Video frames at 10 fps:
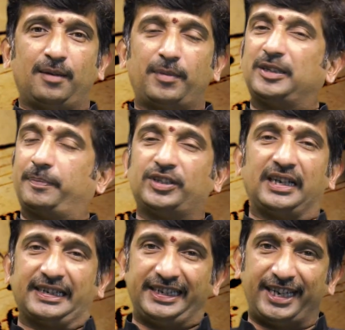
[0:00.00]
My special
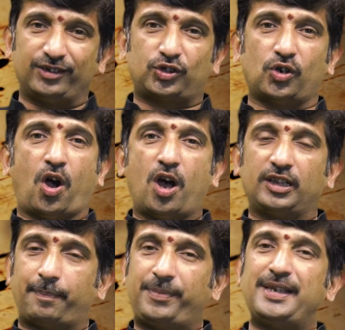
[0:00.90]
greetings to all
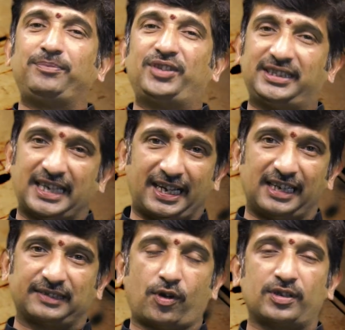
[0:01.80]
the PMC
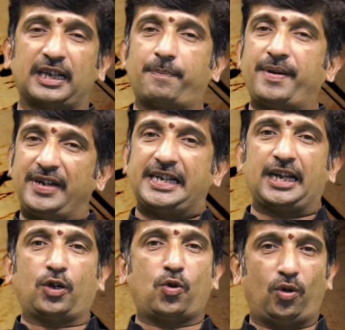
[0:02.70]
channels for their
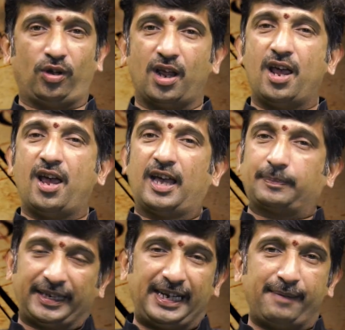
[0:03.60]
pivotal role
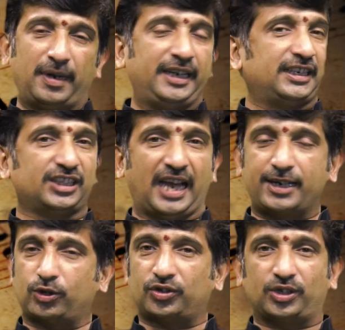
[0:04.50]
spreading meditation
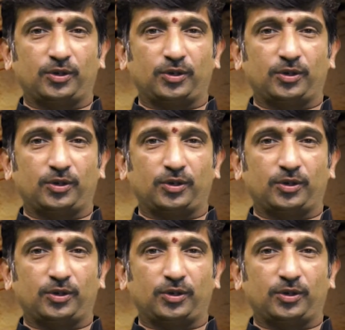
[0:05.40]
across the